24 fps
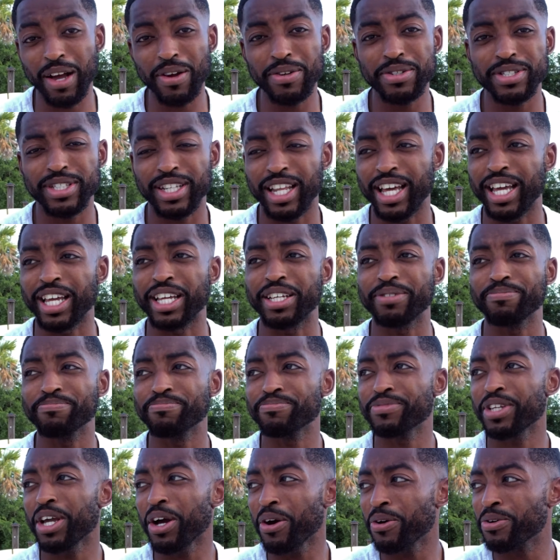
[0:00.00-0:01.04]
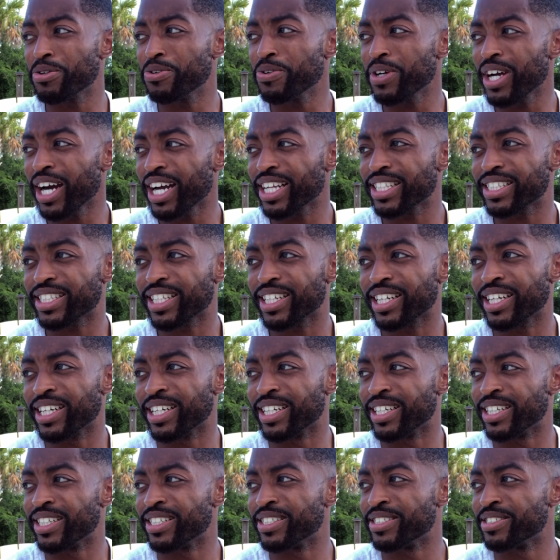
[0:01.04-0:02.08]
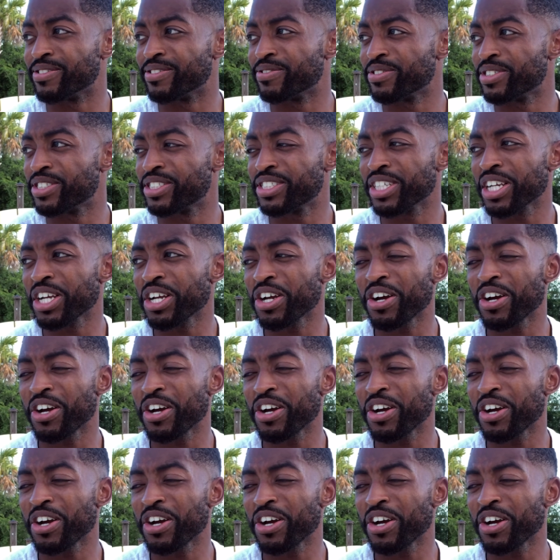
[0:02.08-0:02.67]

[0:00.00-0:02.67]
I was like, yo, you got the shin